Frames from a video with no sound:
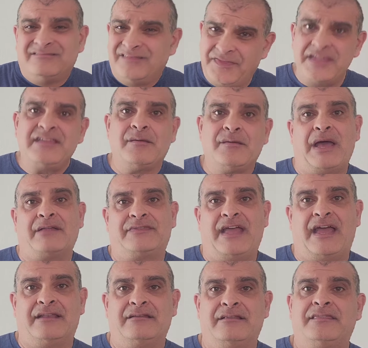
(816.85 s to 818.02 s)
think about
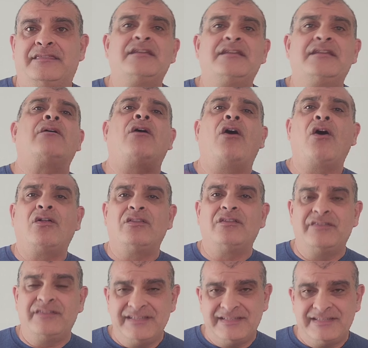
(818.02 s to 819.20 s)
that. Think about all of
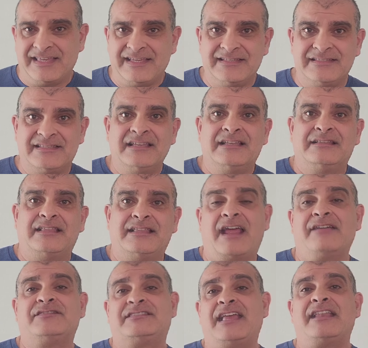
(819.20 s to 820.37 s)
these things that
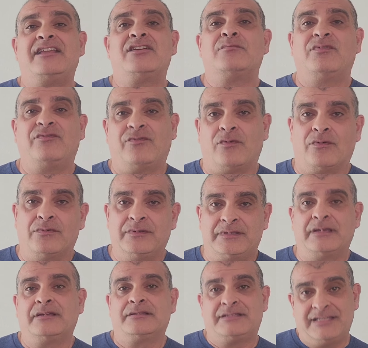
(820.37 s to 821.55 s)
I've said here
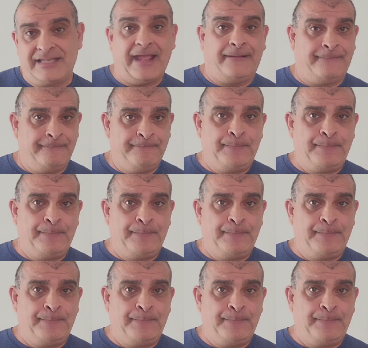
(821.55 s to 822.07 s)
today.